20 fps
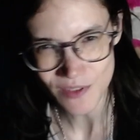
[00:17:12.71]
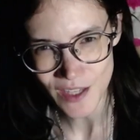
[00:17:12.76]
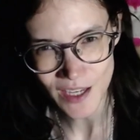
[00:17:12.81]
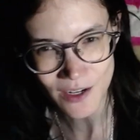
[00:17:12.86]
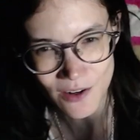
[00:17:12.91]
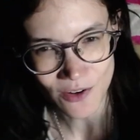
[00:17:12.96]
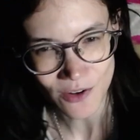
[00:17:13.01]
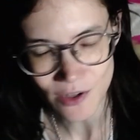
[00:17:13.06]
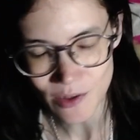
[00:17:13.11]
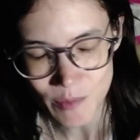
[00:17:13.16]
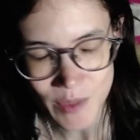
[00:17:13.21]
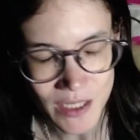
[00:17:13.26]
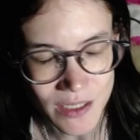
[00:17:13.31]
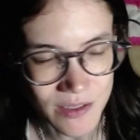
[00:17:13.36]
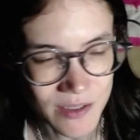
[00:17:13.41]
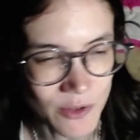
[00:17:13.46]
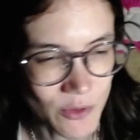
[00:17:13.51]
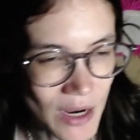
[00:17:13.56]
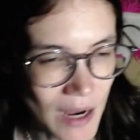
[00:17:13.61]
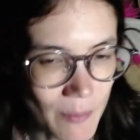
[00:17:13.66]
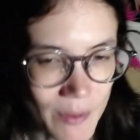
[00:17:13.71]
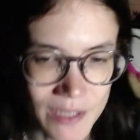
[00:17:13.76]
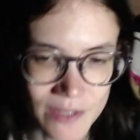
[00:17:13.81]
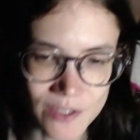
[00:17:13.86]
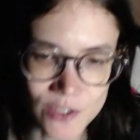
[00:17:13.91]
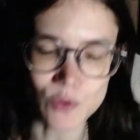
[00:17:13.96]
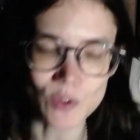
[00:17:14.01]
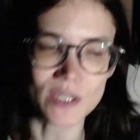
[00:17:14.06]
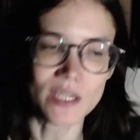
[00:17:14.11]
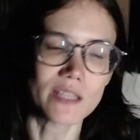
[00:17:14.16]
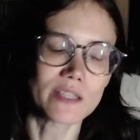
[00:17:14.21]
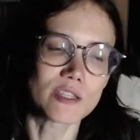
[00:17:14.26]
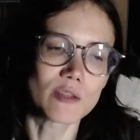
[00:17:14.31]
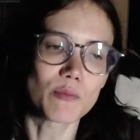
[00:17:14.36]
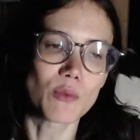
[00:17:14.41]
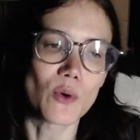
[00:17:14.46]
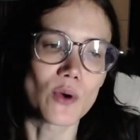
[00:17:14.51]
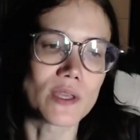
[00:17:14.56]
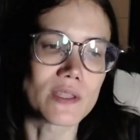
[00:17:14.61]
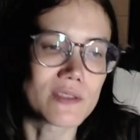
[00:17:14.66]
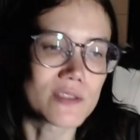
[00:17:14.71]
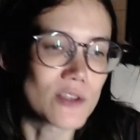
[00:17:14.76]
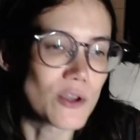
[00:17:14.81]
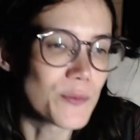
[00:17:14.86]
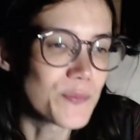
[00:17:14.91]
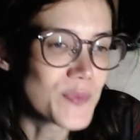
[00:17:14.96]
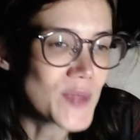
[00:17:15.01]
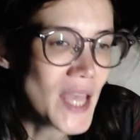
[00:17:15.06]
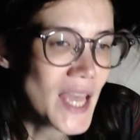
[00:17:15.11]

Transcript: they're not going to be into the rambling, they just want to get to the point. So